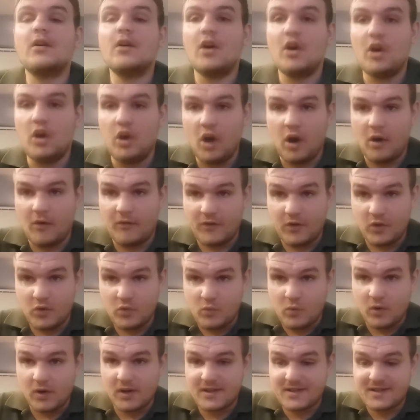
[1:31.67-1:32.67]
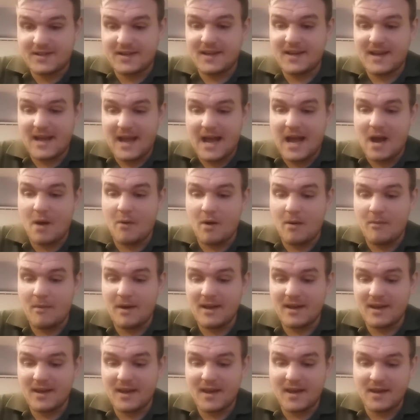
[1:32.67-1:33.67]
A lot of you want to see how I
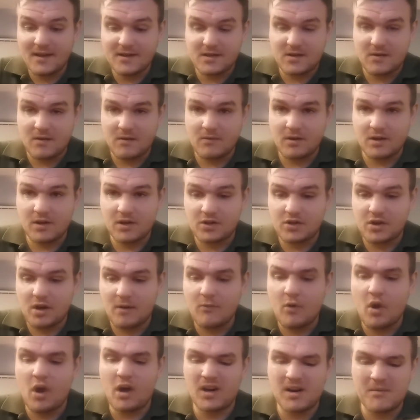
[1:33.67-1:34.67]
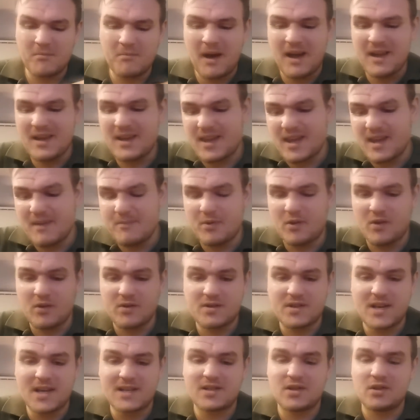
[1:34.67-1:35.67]
make it, so I'm not gonna make it
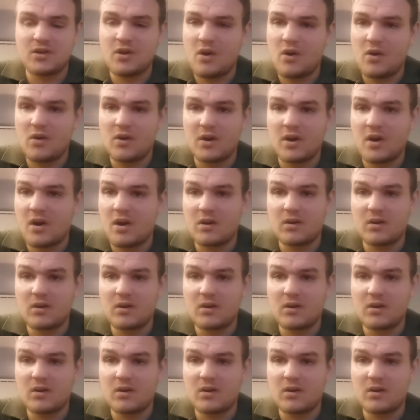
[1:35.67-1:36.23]
because that's long,